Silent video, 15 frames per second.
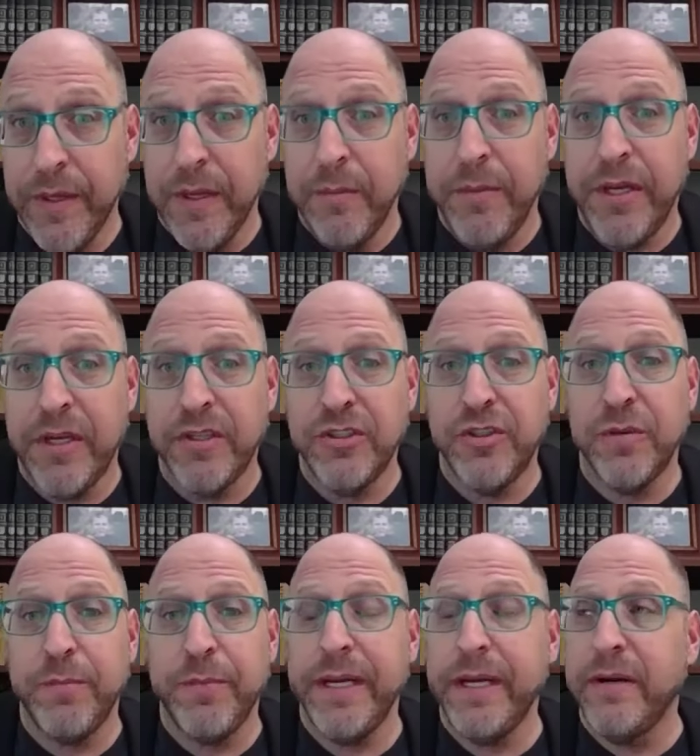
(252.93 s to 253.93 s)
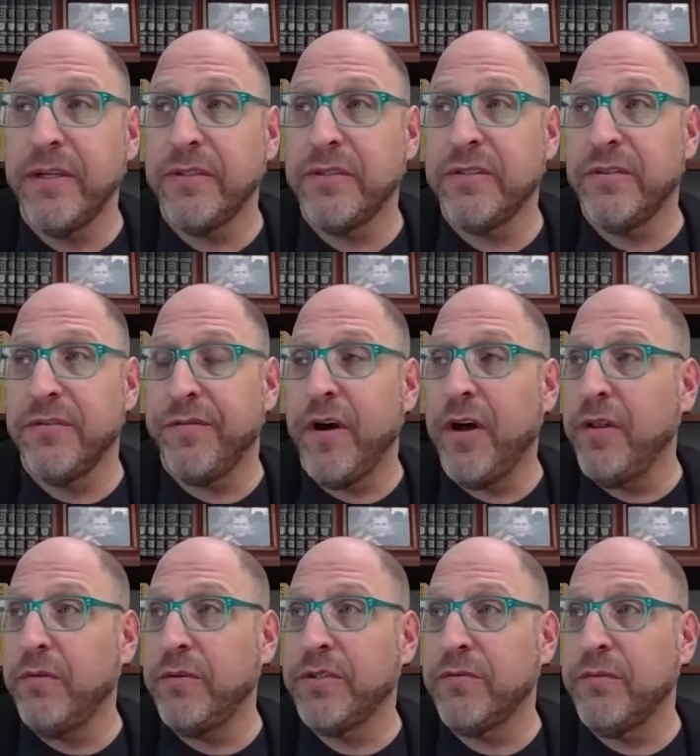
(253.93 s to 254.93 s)
Because your parents, your father
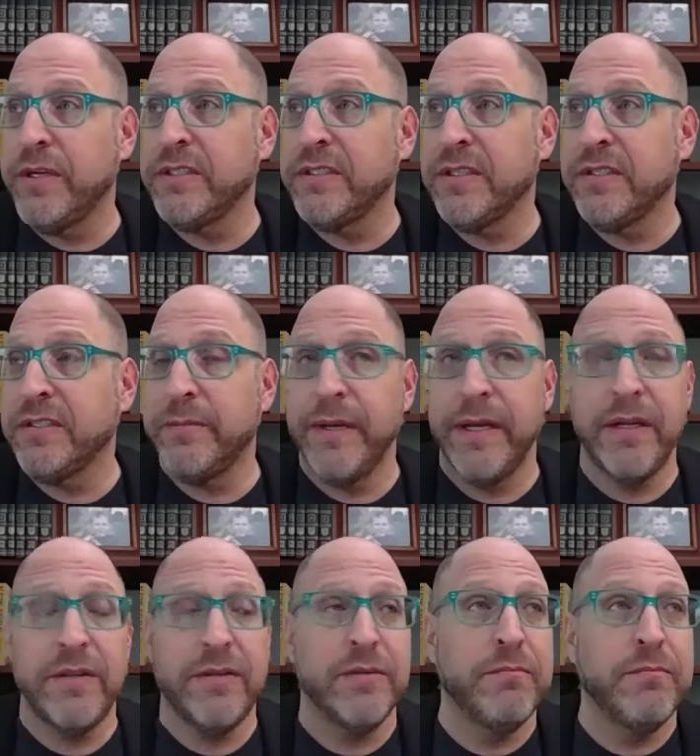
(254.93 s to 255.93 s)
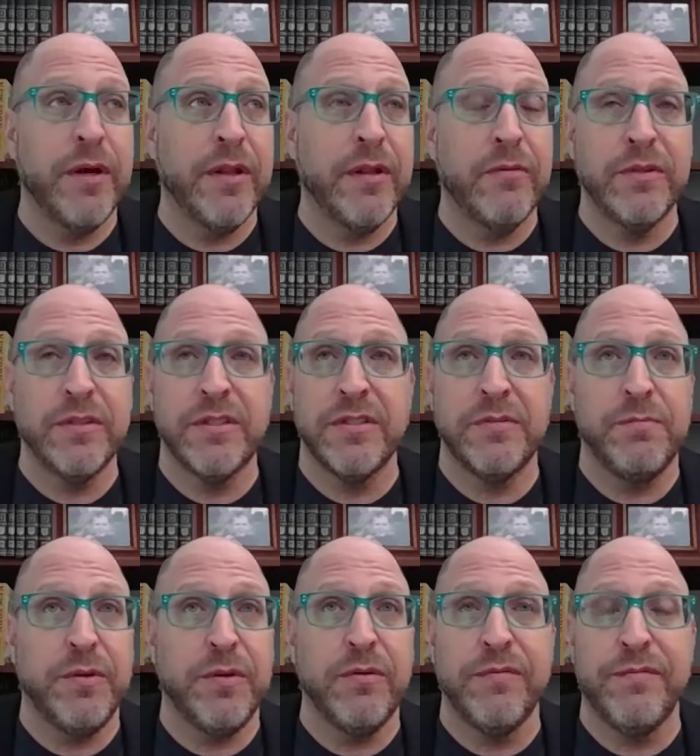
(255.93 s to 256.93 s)
was a Renaissance man and your mother was this
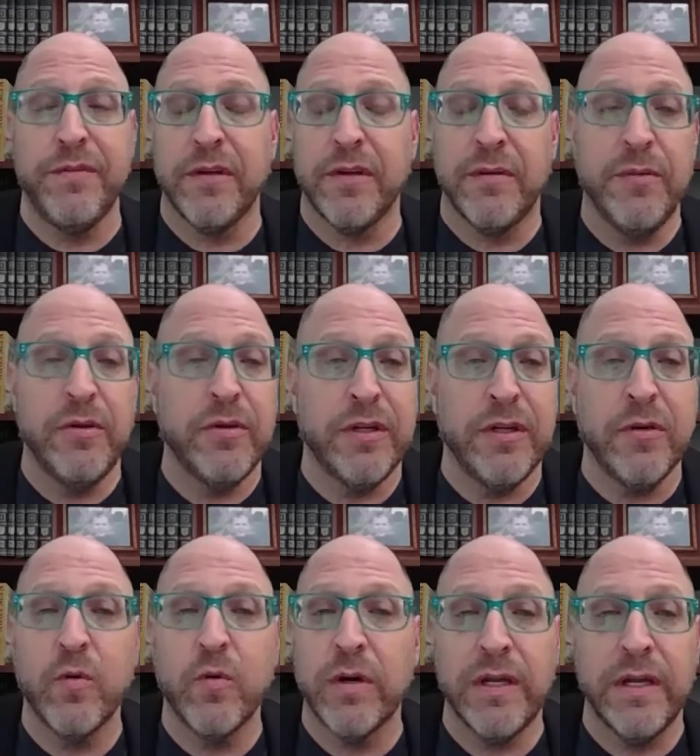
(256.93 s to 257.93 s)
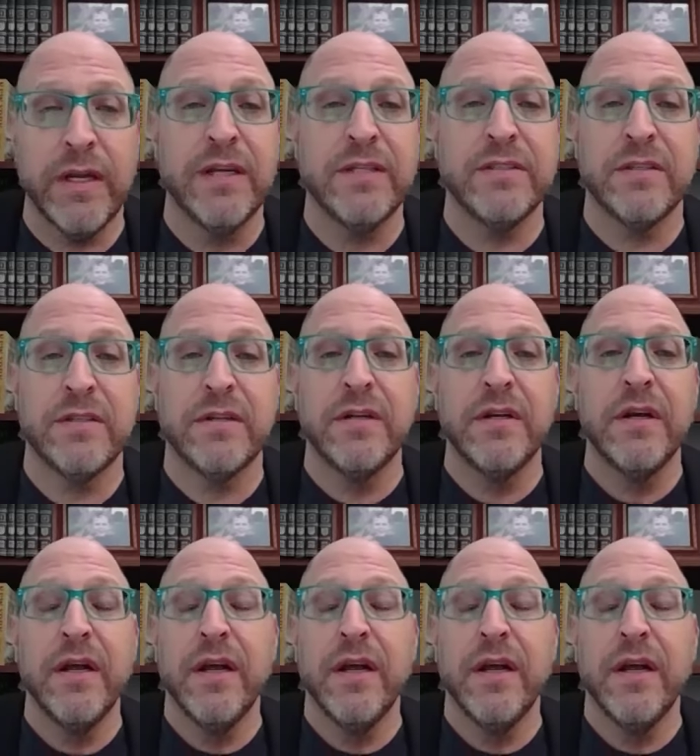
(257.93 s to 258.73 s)
beautiful community organizer.